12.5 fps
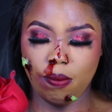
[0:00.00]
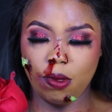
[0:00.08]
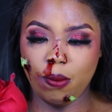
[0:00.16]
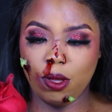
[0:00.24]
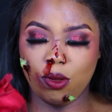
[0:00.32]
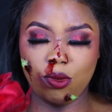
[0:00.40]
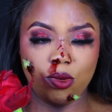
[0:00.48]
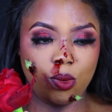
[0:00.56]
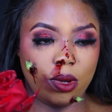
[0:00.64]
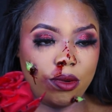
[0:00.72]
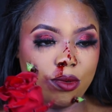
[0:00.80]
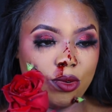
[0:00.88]
Maybe I'll do
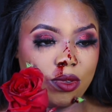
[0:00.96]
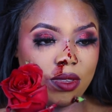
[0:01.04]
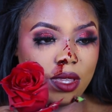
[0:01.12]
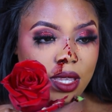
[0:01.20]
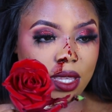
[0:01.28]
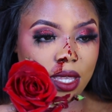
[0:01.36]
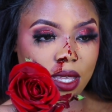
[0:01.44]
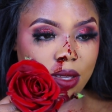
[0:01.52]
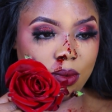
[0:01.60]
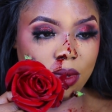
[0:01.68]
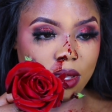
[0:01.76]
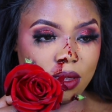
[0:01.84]
one rose
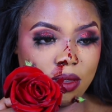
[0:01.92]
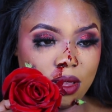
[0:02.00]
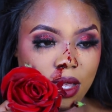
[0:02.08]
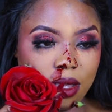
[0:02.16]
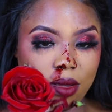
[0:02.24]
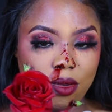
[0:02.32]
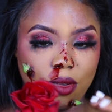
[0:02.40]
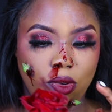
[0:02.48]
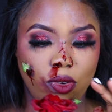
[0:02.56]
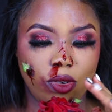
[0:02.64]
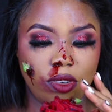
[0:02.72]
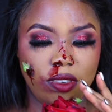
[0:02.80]
skincare with this, like
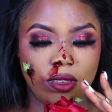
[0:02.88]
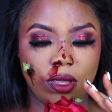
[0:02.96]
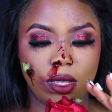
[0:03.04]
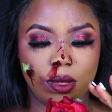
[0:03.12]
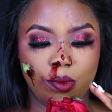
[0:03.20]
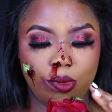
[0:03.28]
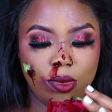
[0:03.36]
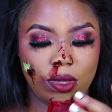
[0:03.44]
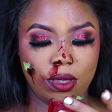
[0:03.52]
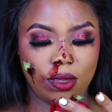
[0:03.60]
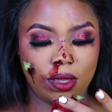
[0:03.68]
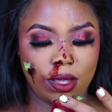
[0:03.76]
crush it and put
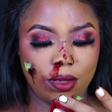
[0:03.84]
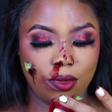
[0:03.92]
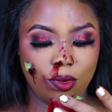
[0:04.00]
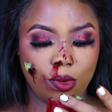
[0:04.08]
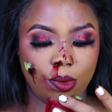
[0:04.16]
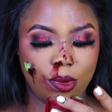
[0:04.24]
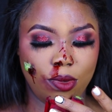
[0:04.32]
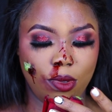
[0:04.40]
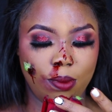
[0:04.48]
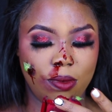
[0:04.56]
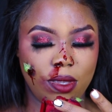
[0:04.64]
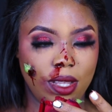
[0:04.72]
inside soap or
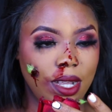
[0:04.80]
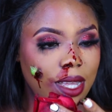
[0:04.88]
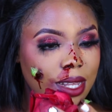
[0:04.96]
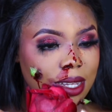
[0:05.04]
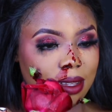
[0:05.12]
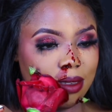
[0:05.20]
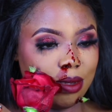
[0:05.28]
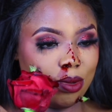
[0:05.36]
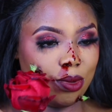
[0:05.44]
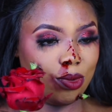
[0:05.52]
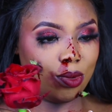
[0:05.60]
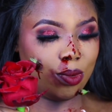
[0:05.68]
something. I can't let it
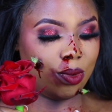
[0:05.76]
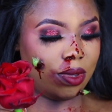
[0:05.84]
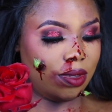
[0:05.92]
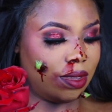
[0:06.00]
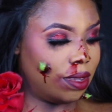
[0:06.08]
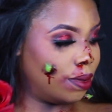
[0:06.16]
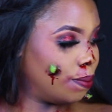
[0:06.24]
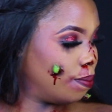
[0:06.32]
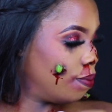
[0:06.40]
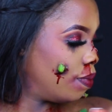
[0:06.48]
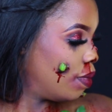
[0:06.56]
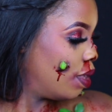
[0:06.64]
go to waste.
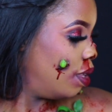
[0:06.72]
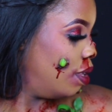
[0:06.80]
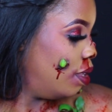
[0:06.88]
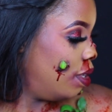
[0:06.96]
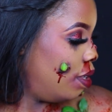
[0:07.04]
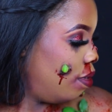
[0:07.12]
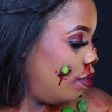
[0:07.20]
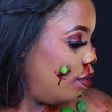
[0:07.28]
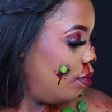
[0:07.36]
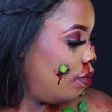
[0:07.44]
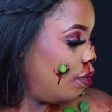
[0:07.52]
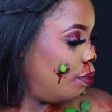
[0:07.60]
There's
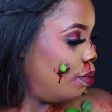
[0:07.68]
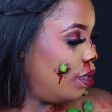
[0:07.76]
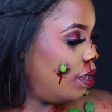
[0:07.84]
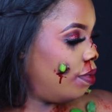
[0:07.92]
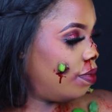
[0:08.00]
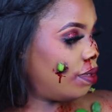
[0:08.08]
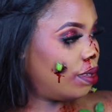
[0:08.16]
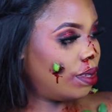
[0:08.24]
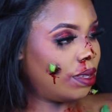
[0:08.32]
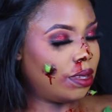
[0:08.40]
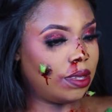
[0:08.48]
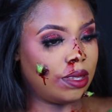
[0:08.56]
still some left.